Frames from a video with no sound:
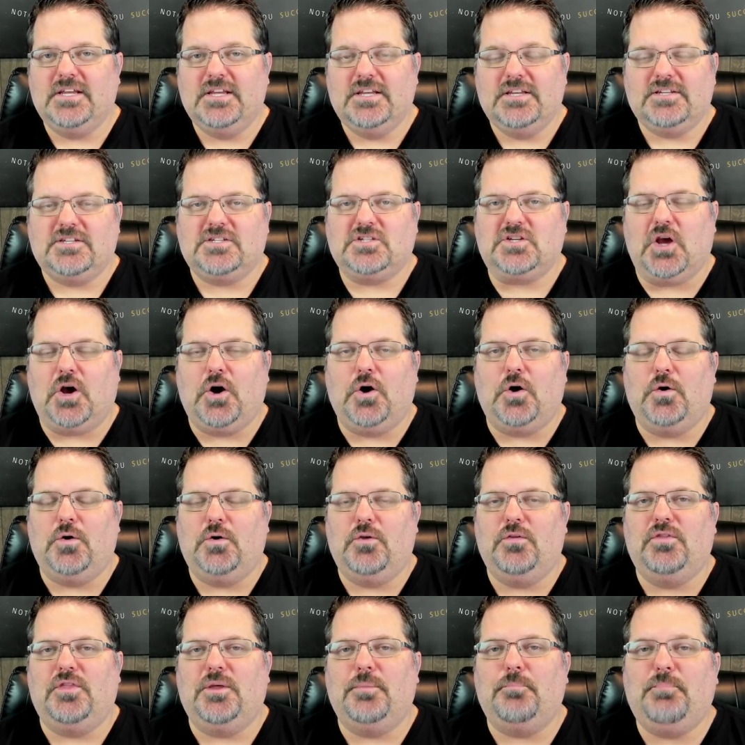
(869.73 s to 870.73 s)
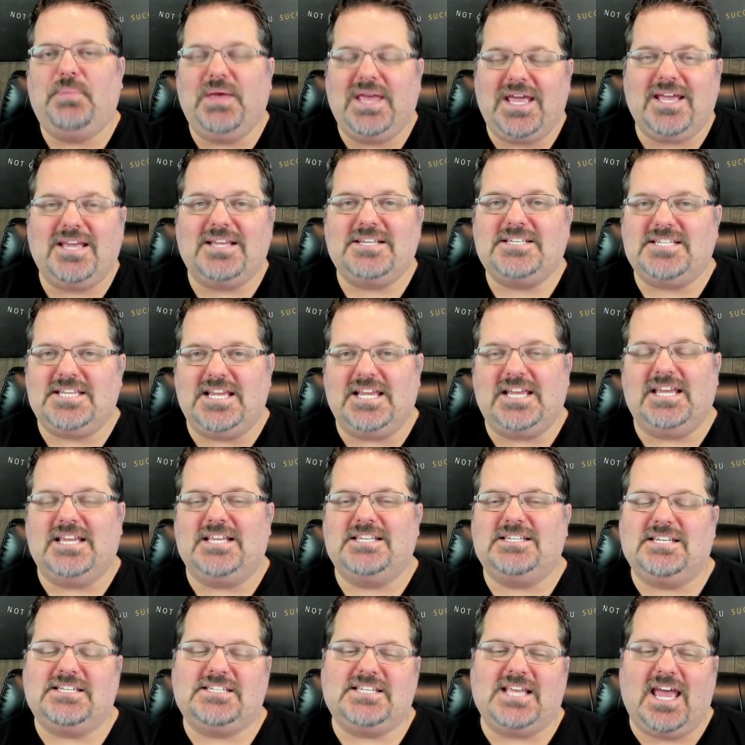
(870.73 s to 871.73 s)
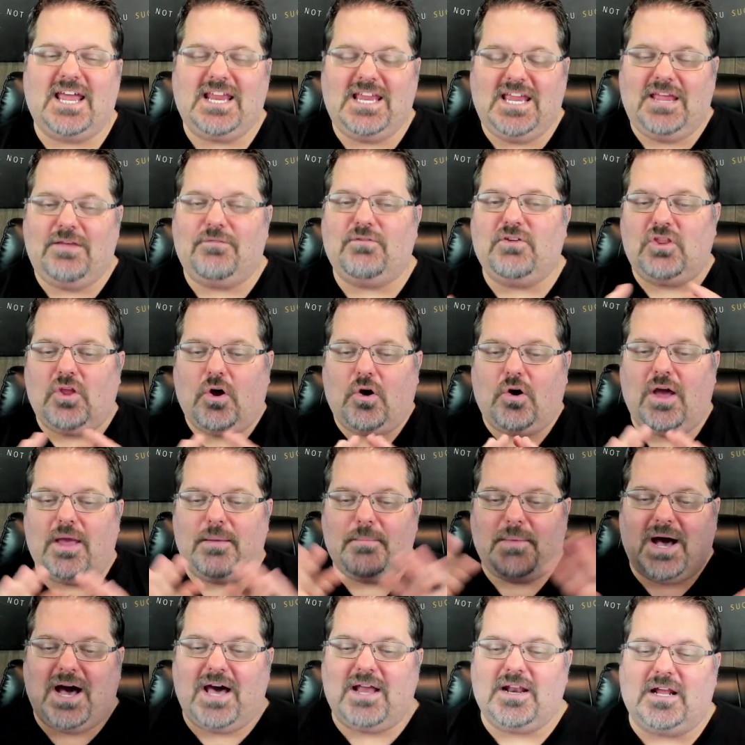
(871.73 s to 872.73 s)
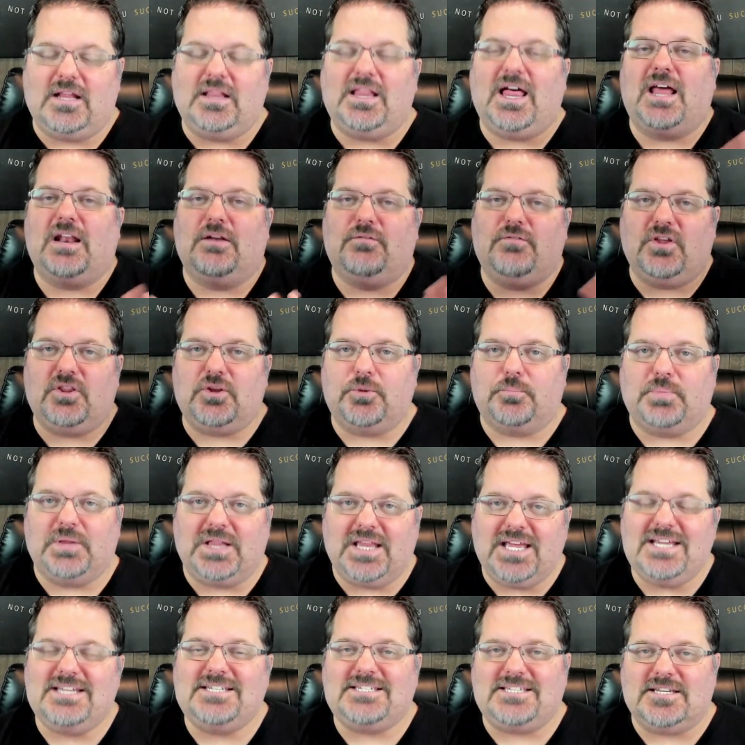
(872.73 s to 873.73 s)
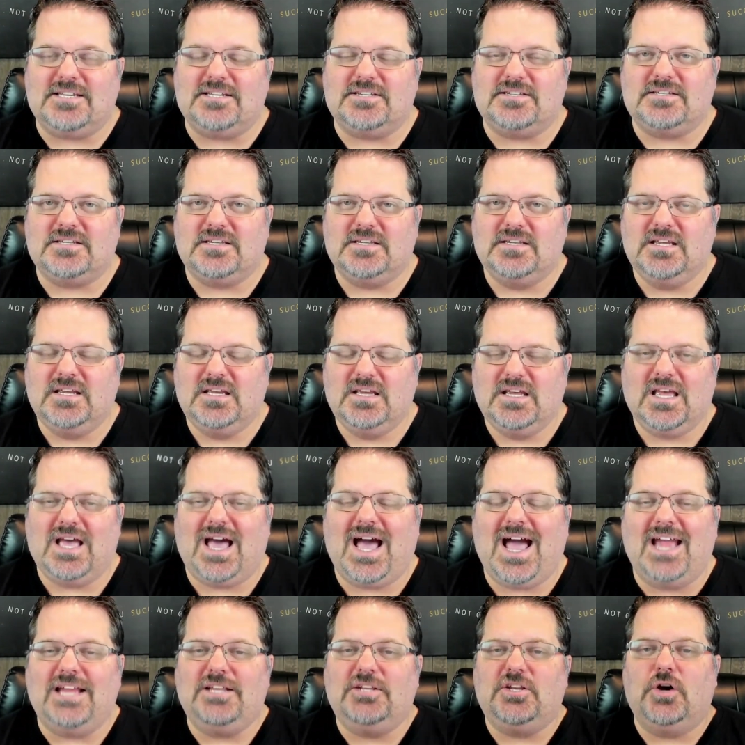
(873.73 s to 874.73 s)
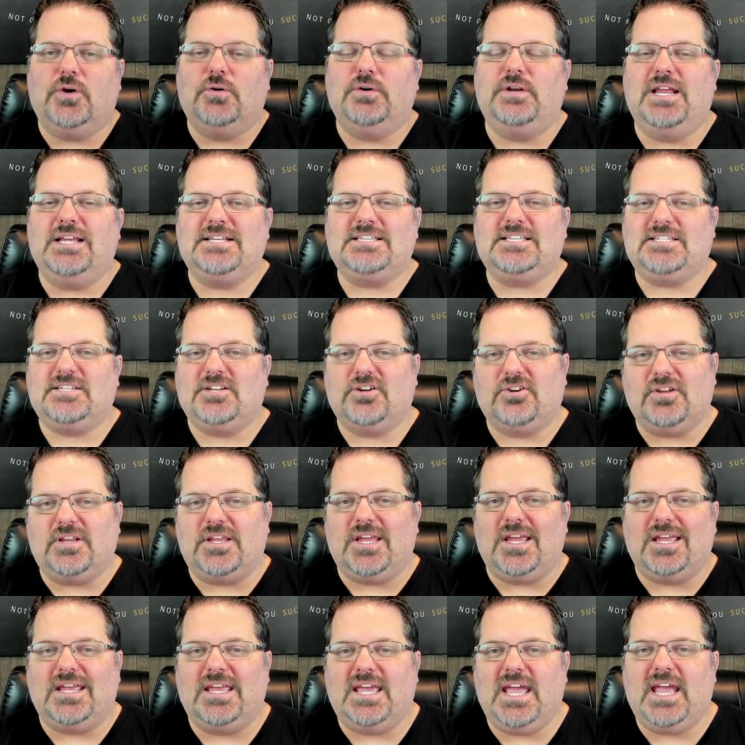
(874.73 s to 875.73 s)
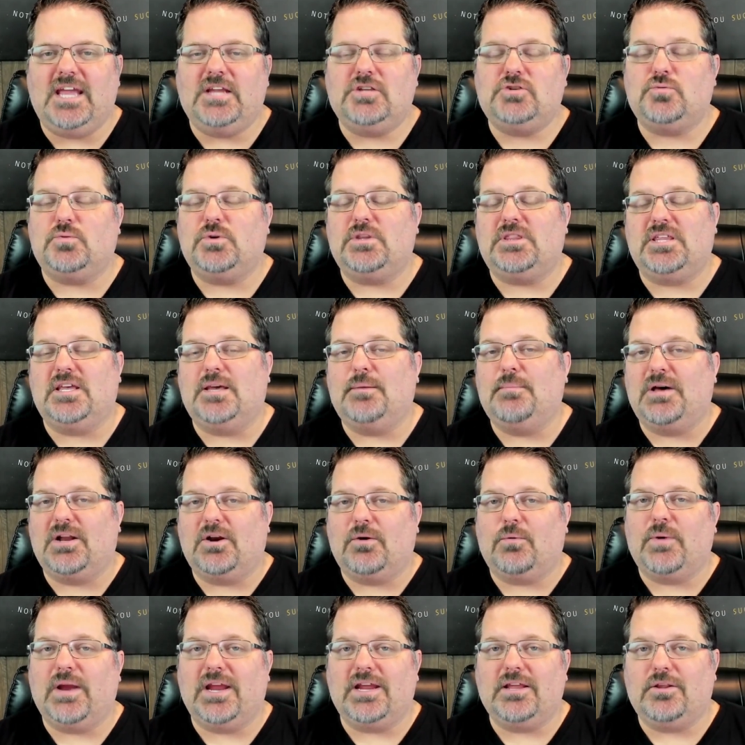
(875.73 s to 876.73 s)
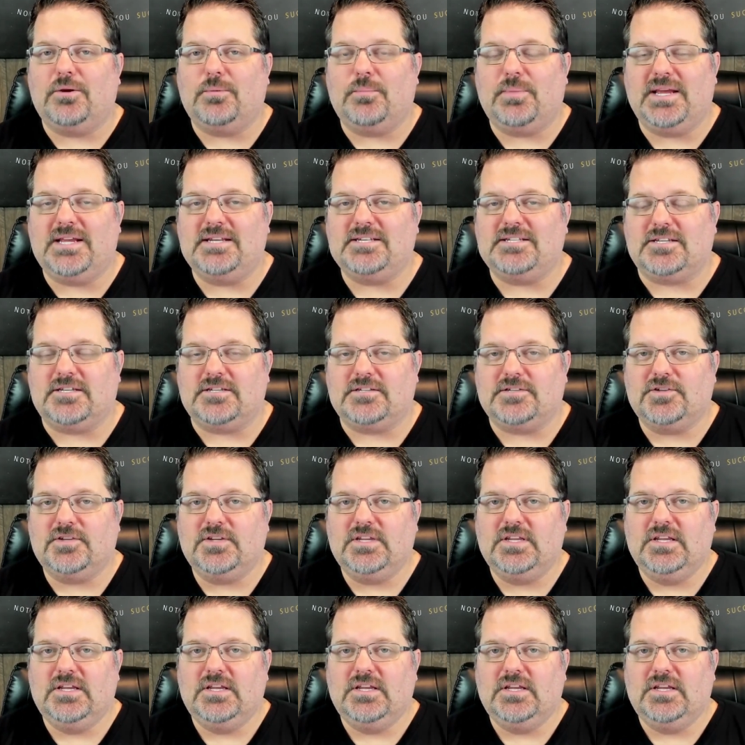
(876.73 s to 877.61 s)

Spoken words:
So the biggest thing is that even though I'm on a lot of other places, I don't necessarily engage with them on a regular basis.